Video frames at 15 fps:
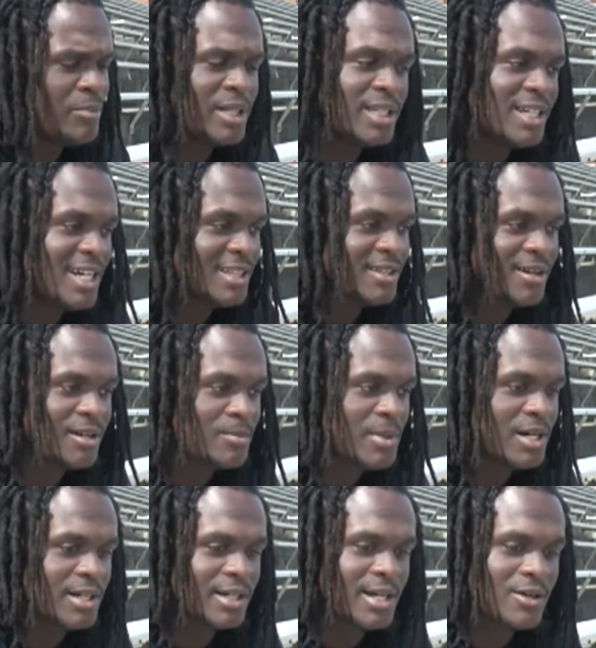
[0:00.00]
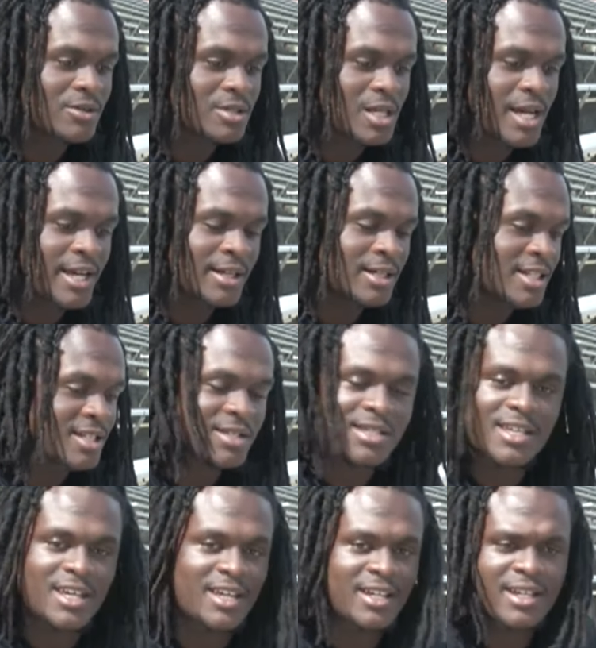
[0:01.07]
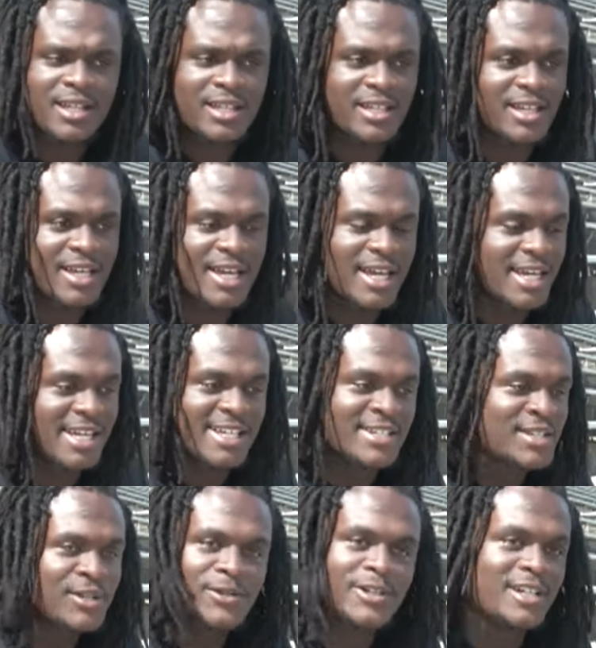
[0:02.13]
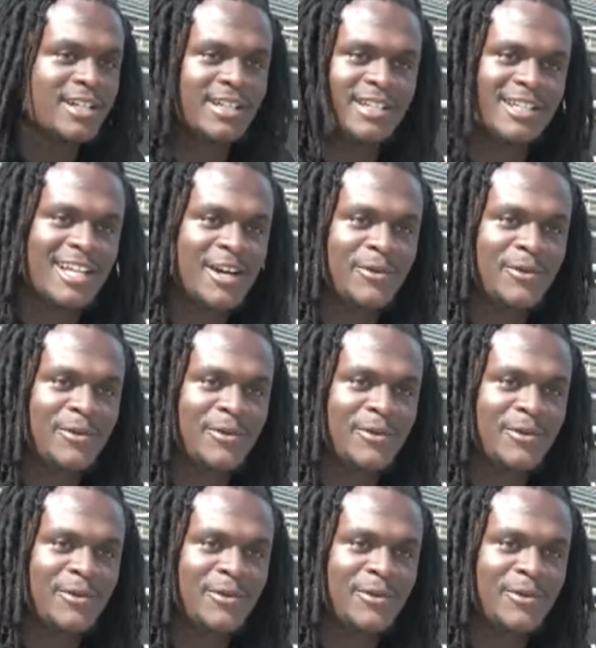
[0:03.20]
But then I thought about it and I was like, this skit is too good.